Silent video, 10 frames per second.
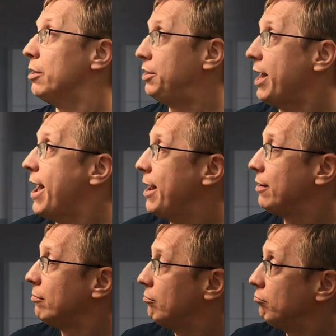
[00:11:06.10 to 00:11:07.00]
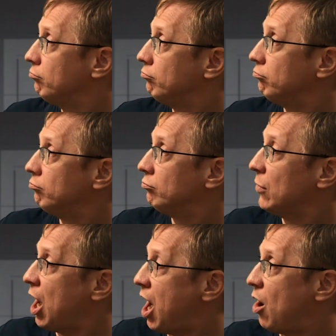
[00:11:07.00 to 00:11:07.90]
then
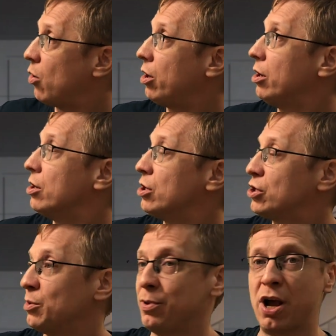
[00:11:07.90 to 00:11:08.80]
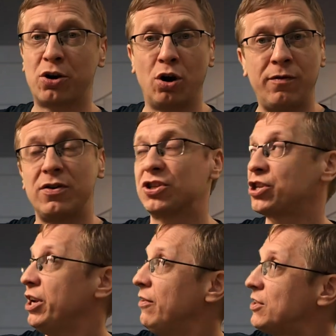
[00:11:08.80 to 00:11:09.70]
our supply curve
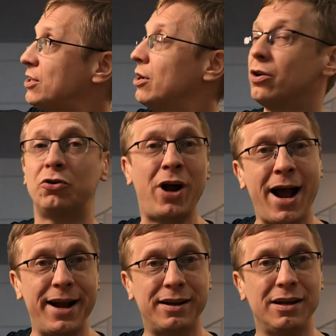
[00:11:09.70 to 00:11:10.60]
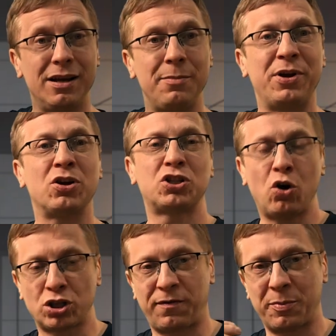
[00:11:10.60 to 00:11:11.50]
shifts right, because
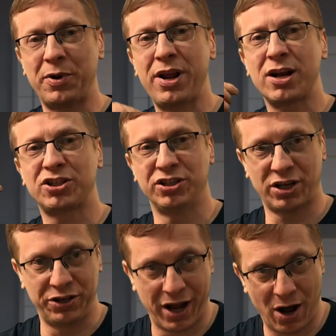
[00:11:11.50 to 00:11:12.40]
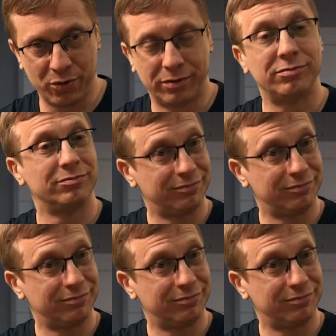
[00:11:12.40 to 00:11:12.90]
cost of productions are down.